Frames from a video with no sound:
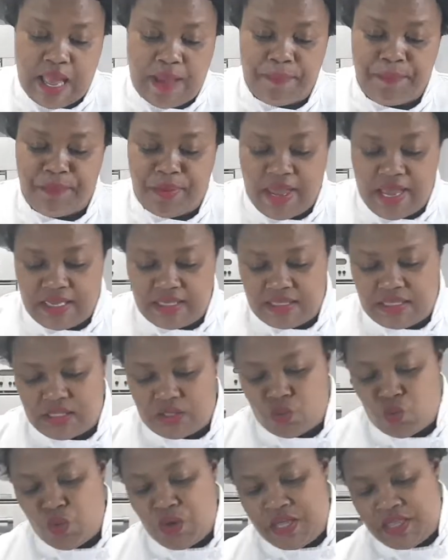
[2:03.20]
are
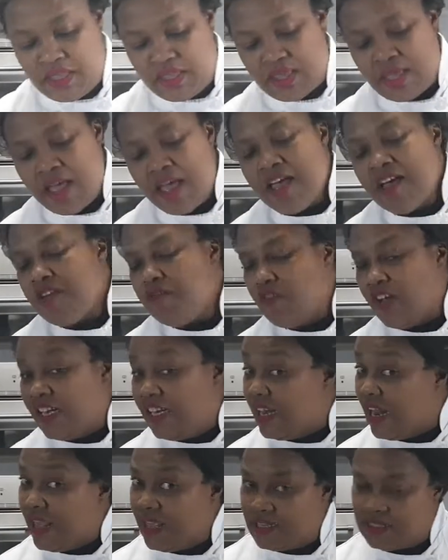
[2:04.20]
best with
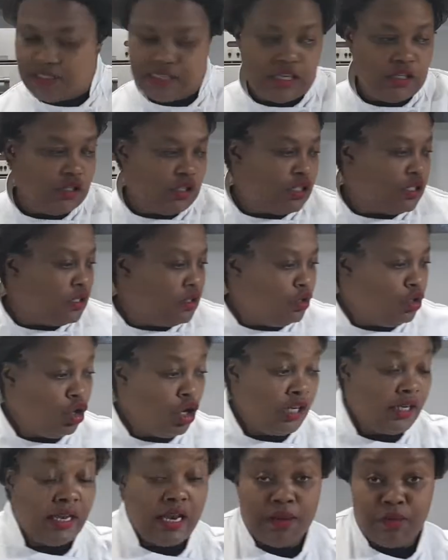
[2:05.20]
vanilla essence,
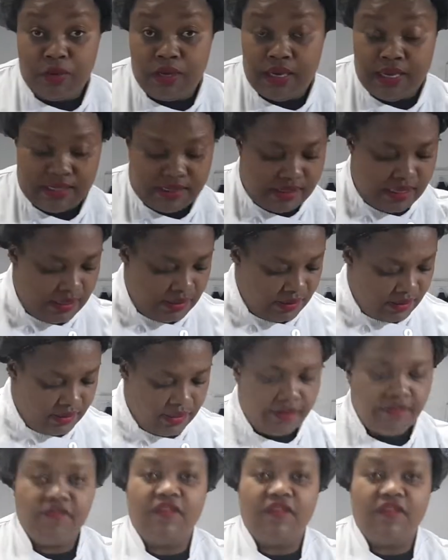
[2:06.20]
not lemon essence.